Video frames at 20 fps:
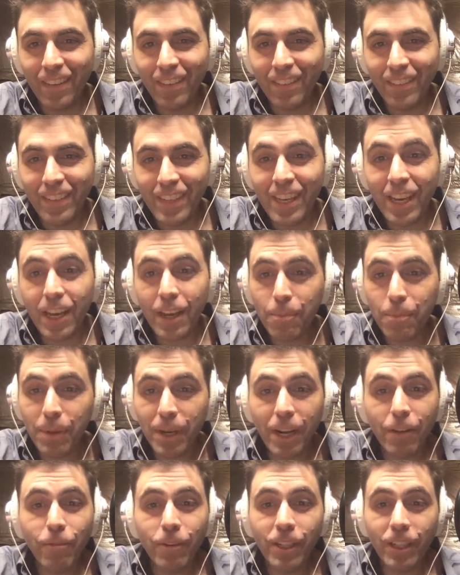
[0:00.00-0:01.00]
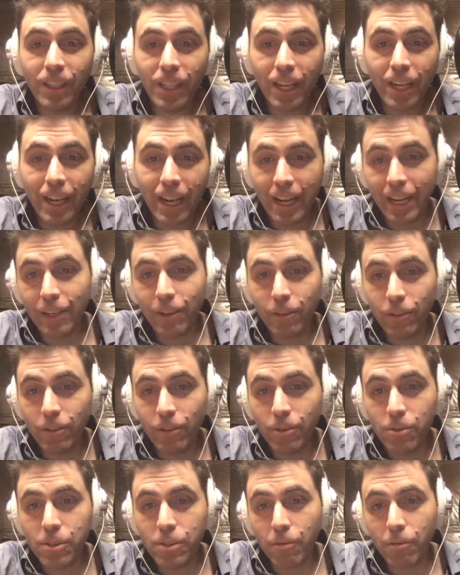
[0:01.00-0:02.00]
yeah, but I read a lot of Hacker
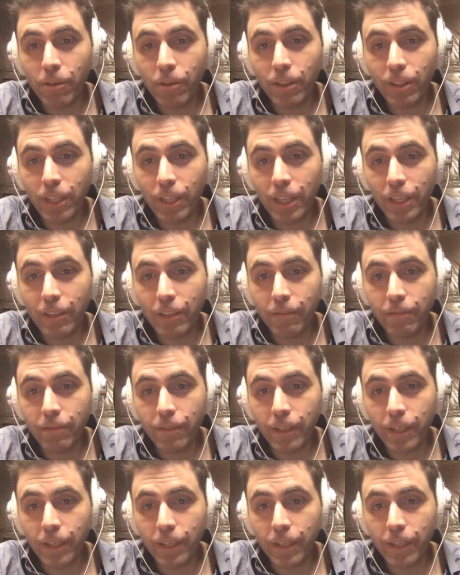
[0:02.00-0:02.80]
News. I read a lot of